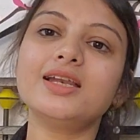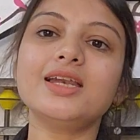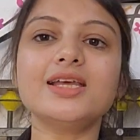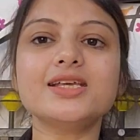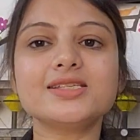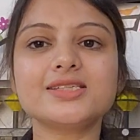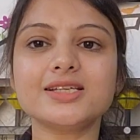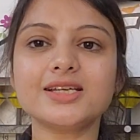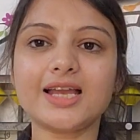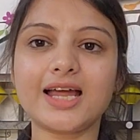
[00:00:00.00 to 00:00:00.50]

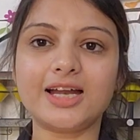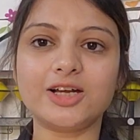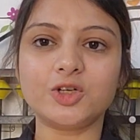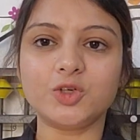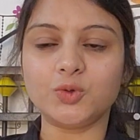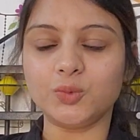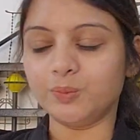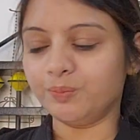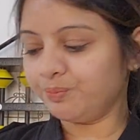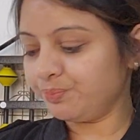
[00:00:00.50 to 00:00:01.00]
less 10 add
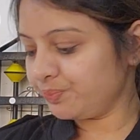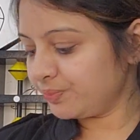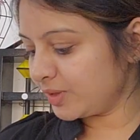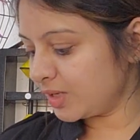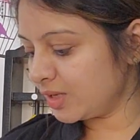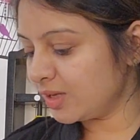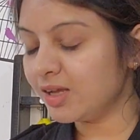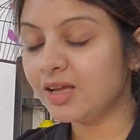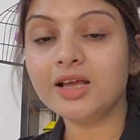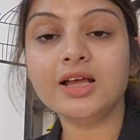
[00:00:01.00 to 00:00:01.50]
2.
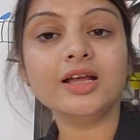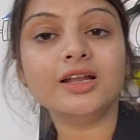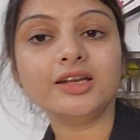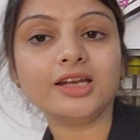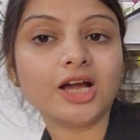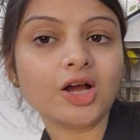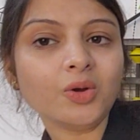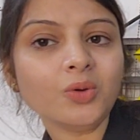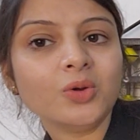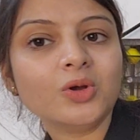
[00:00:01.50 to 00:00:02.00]

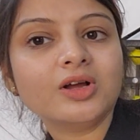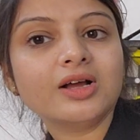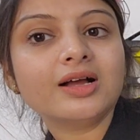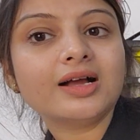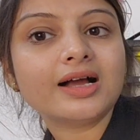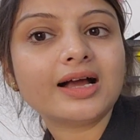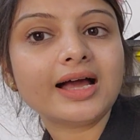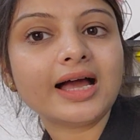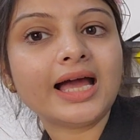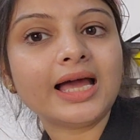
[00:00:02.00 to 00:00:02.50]
Now,
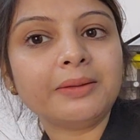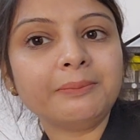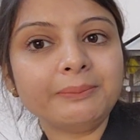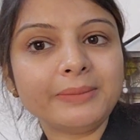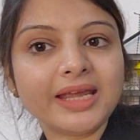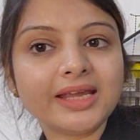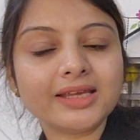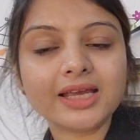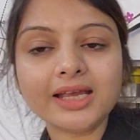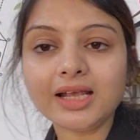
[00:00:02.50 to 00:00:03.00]
I am
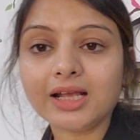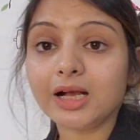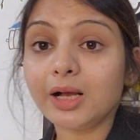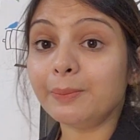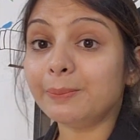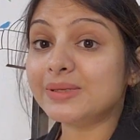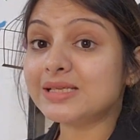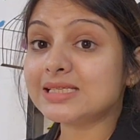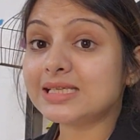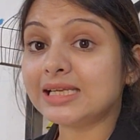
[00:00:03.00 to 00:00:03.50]
making a
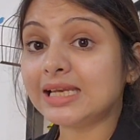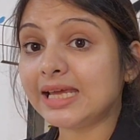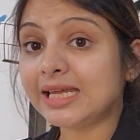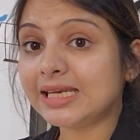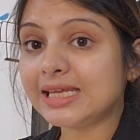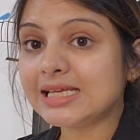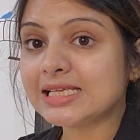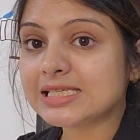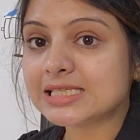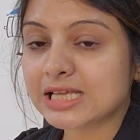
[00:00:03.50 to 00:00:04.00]

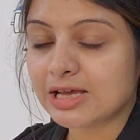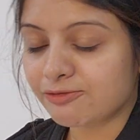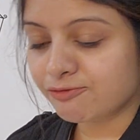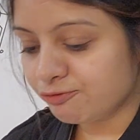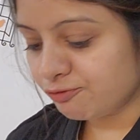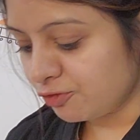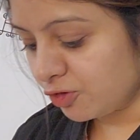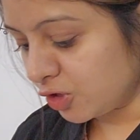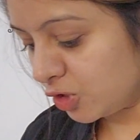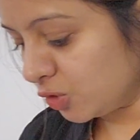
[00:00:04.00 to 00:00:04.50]
miscellaneous sum
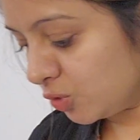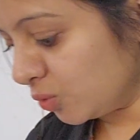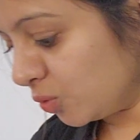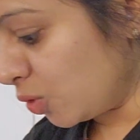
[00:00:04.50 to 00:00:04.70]
for you,